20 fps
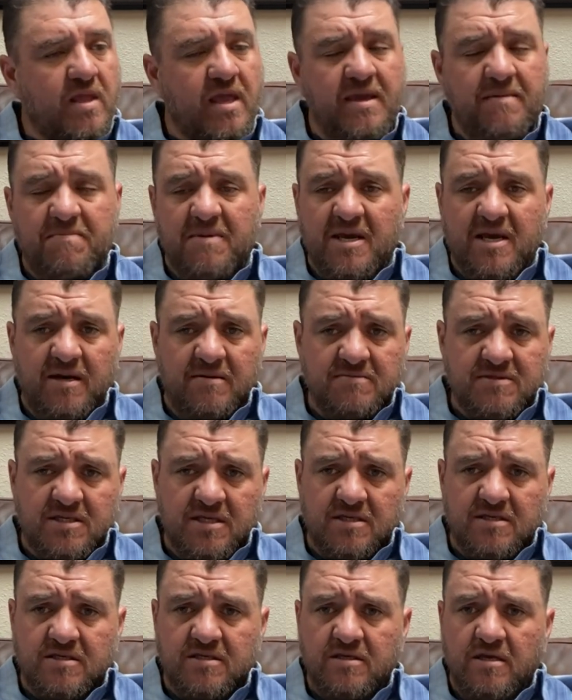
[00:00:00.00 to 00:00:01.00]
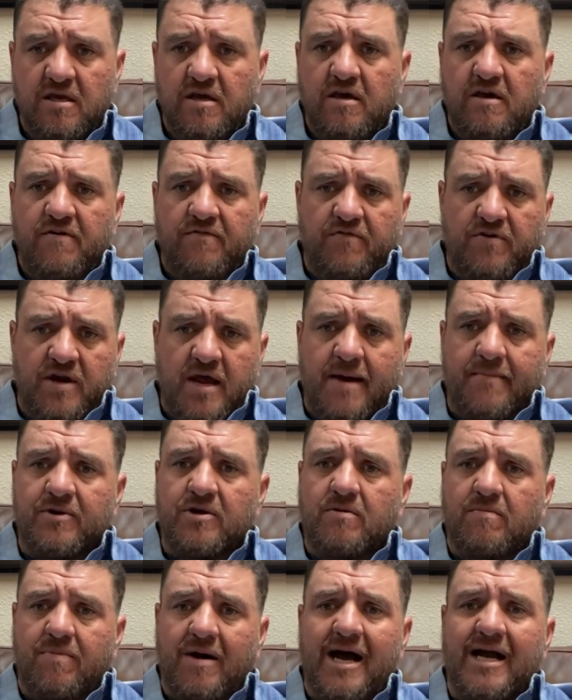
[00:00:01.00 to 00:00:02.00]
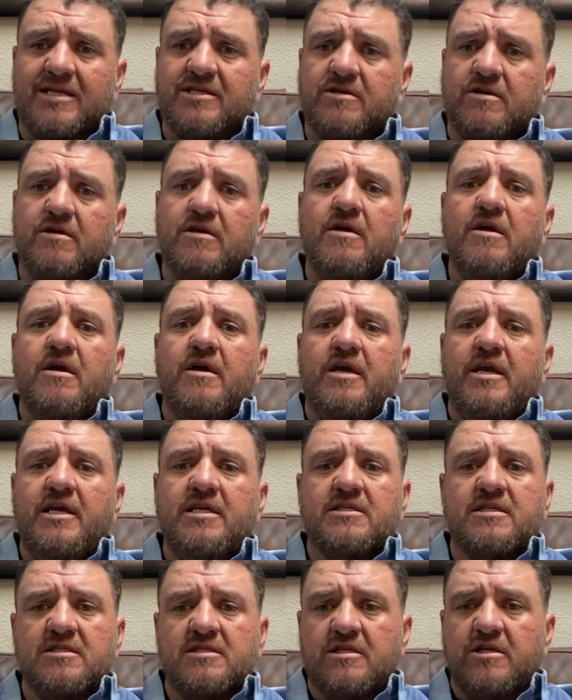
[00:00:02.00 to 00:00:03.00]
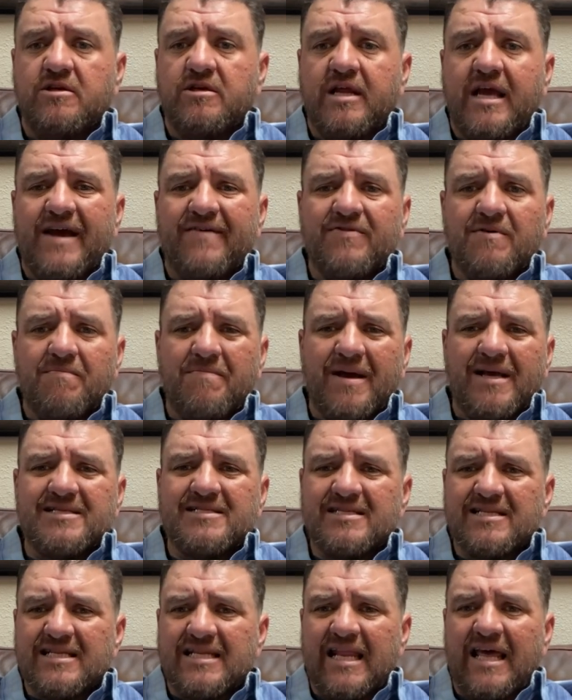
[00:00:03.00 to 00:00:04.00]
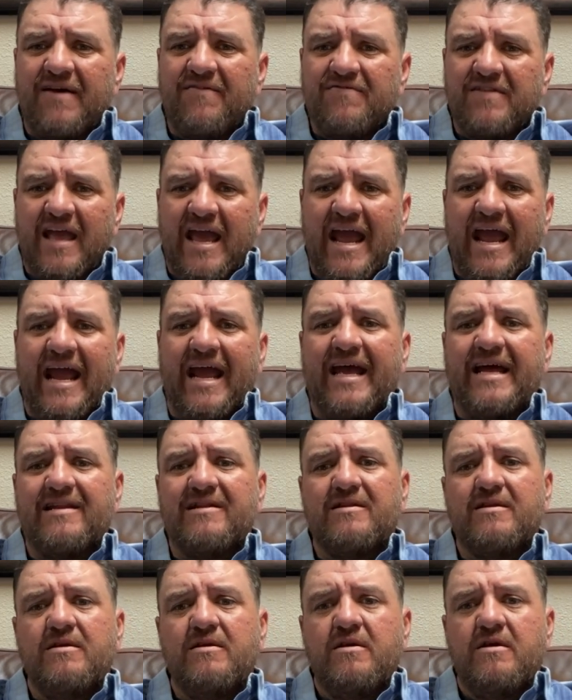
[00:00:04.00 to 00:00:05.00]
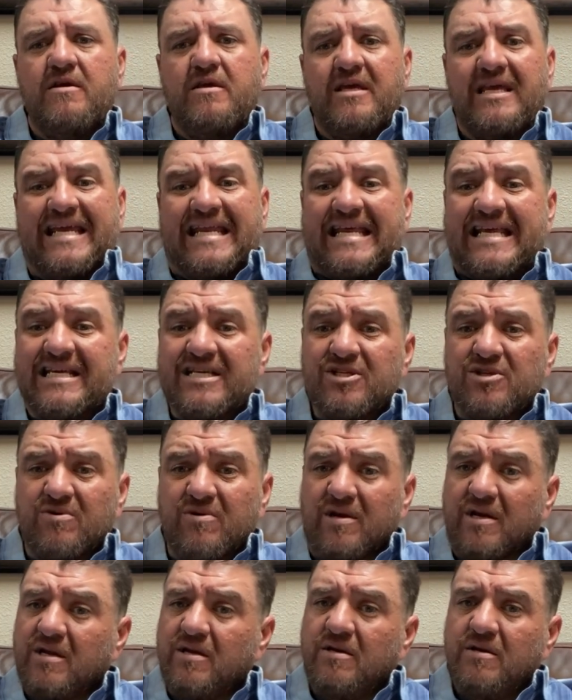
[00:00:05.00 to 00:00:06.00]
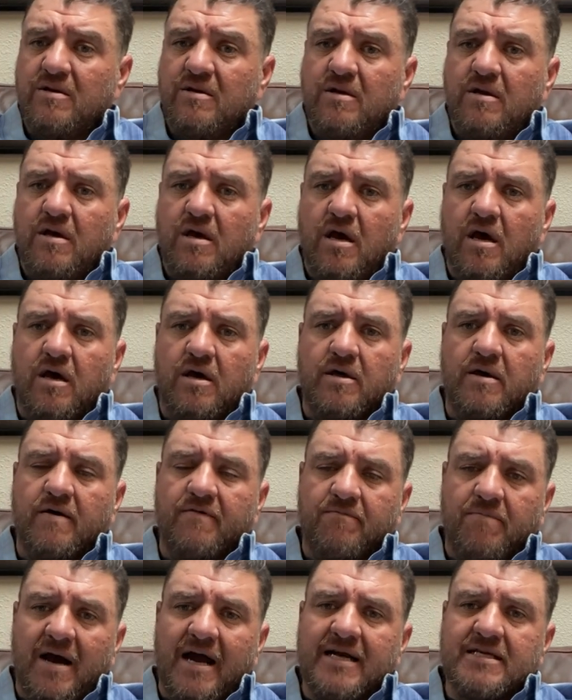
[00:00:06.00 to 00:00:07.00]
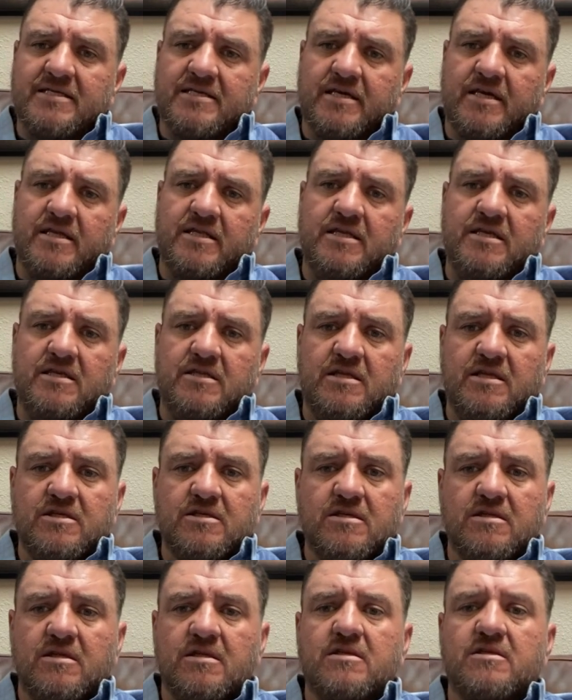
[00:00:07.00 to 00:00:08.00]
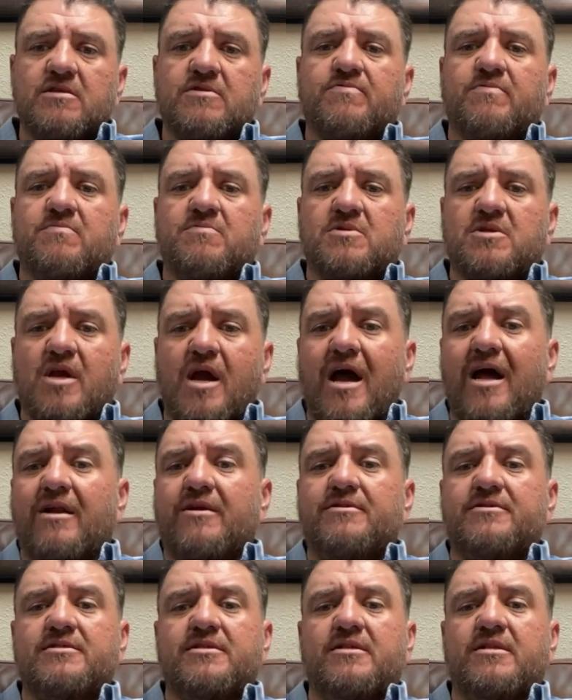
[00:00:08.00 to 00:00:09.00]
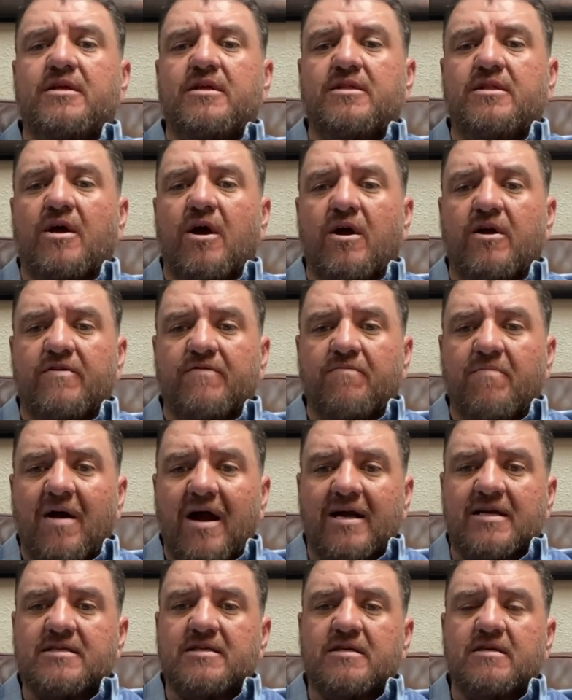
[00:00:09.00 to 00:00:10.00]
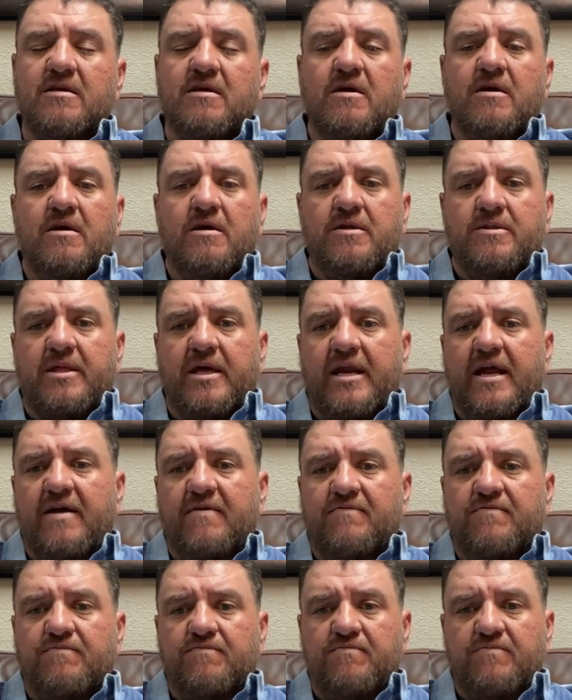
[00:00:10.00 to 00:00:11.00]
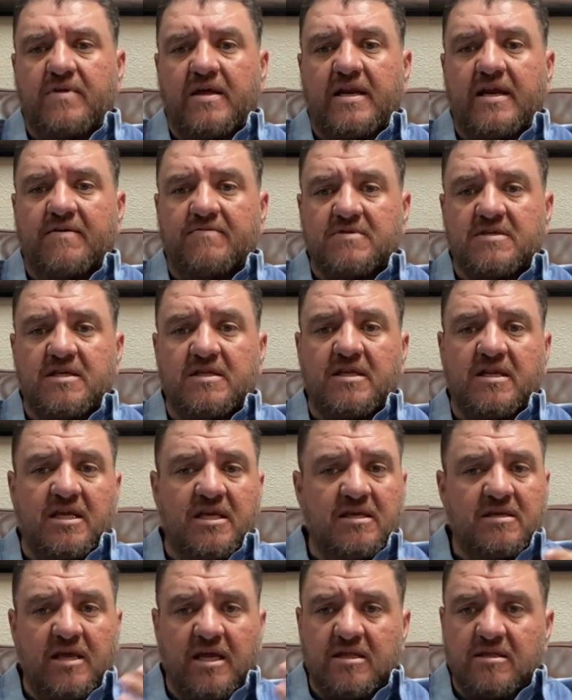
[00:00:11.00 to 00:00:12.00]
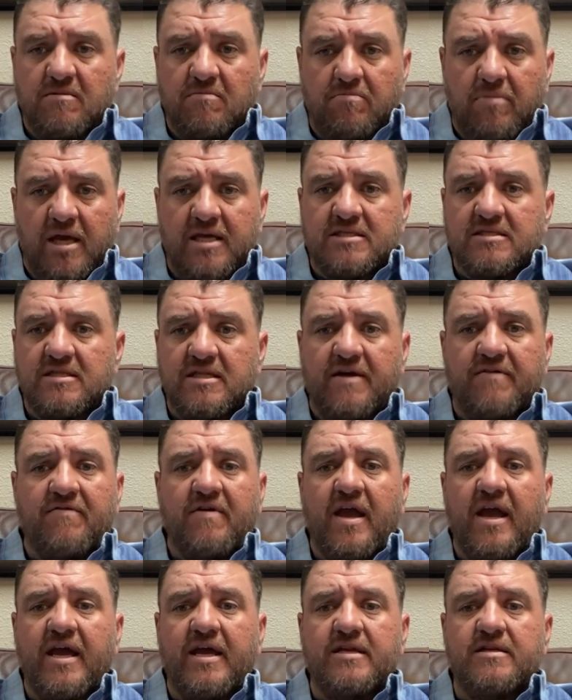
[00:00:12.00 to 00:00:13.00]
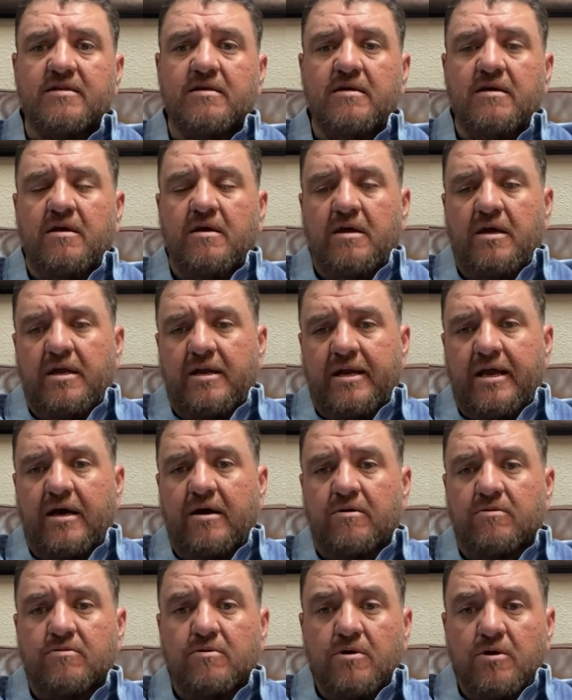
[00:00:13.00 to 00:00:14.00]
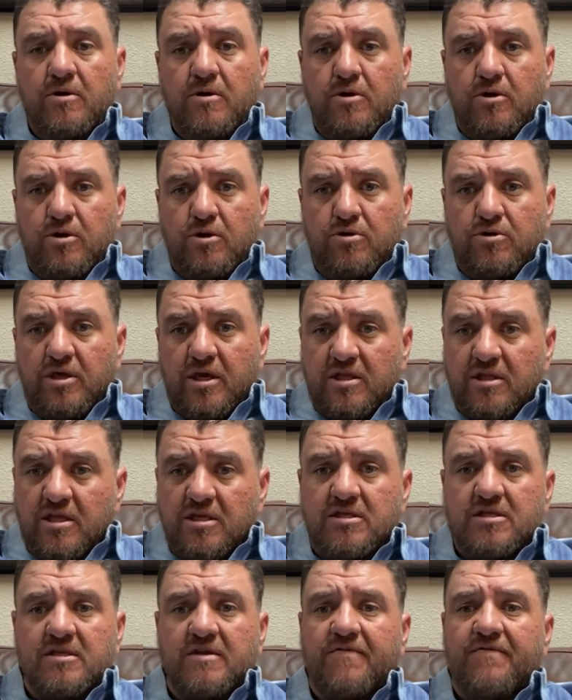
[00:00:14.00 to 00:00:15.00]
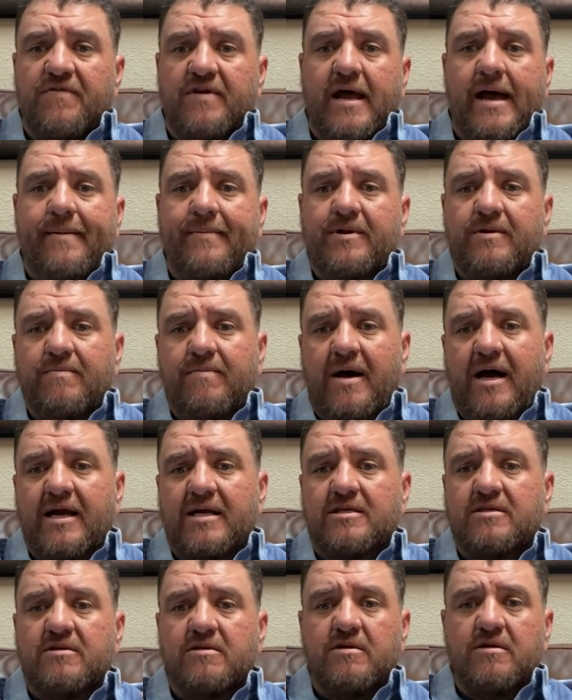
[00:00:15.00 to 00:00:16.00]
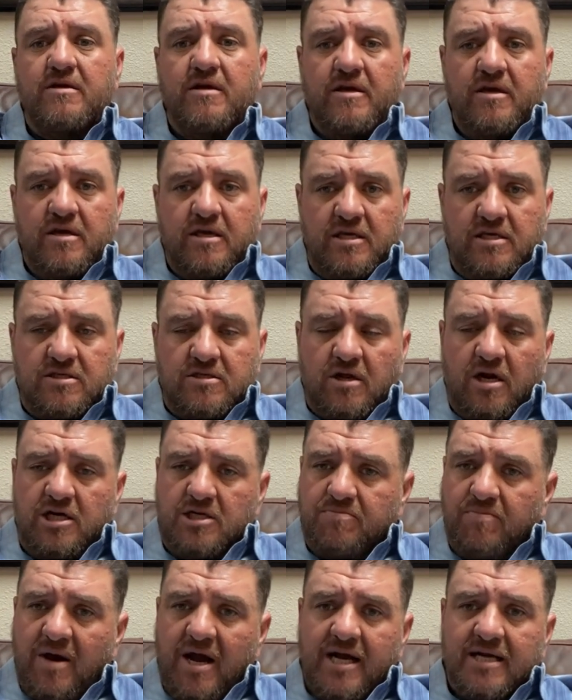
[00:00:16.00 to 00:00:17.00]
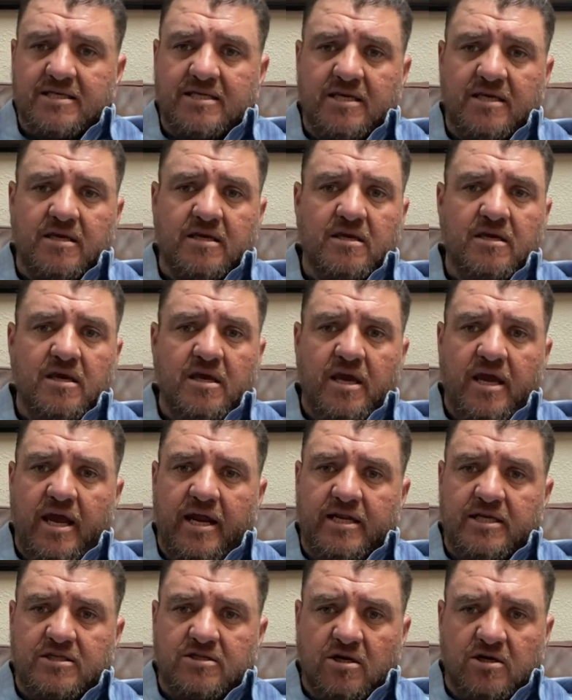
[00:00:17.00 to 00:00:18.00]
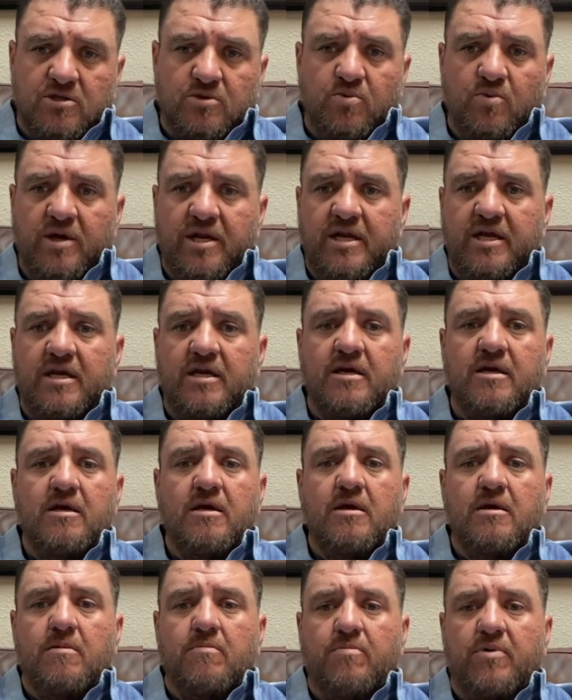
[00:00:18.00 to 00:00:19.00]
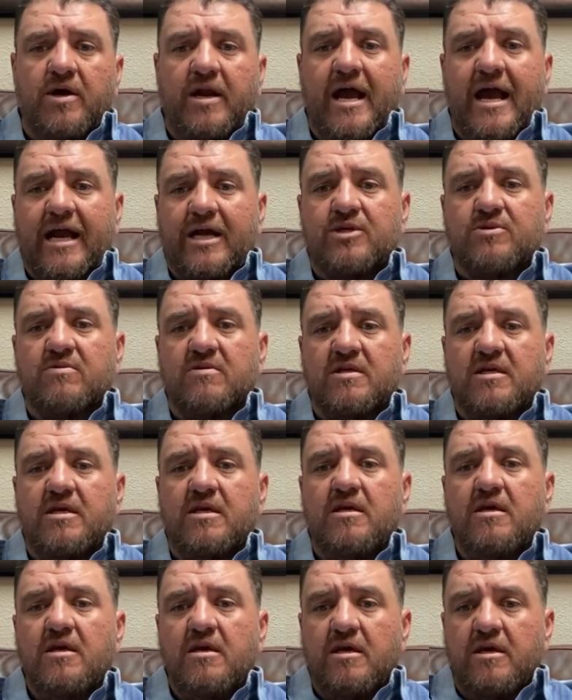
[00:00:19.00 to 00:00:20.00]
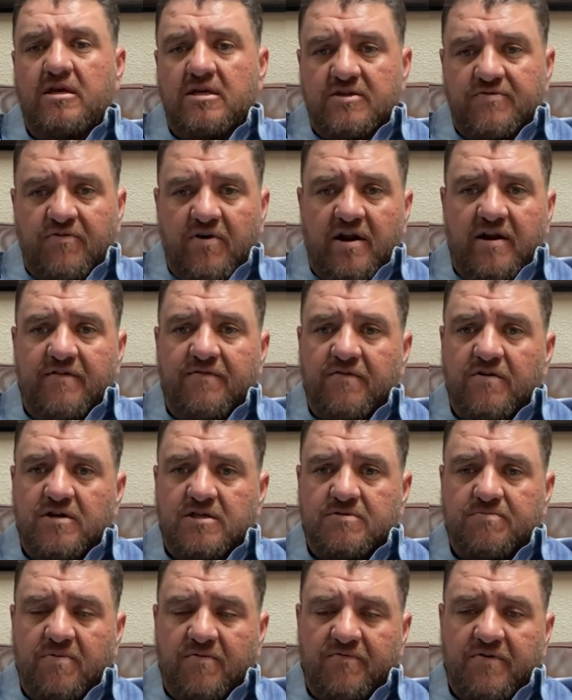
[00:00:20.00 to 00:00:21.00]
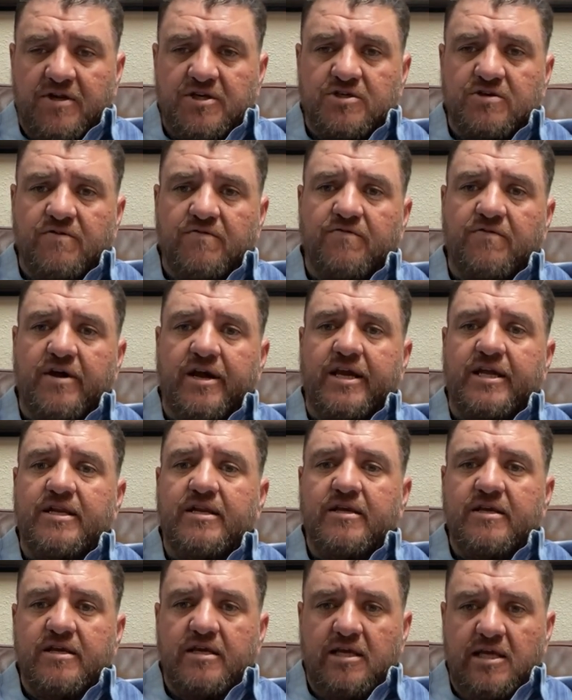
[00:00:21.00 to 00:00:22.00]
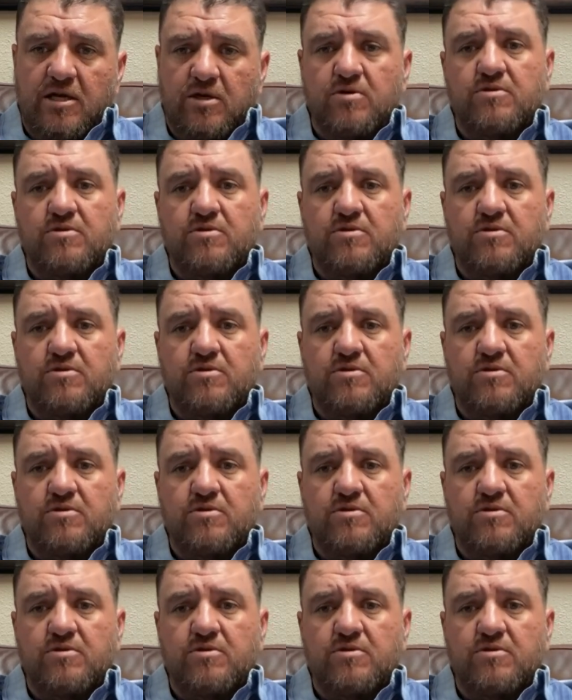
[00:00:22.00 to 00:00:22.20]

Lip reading: He becomes this phenomenal boxer. He's considered to have the best left hand in history of boxing. And this is from scholars in the art of boxing that have said that he had the best left hand. Now, you think this is a phenomenal boxer. He starts boxing and he starts winning, but actually, in his very first professional fight, he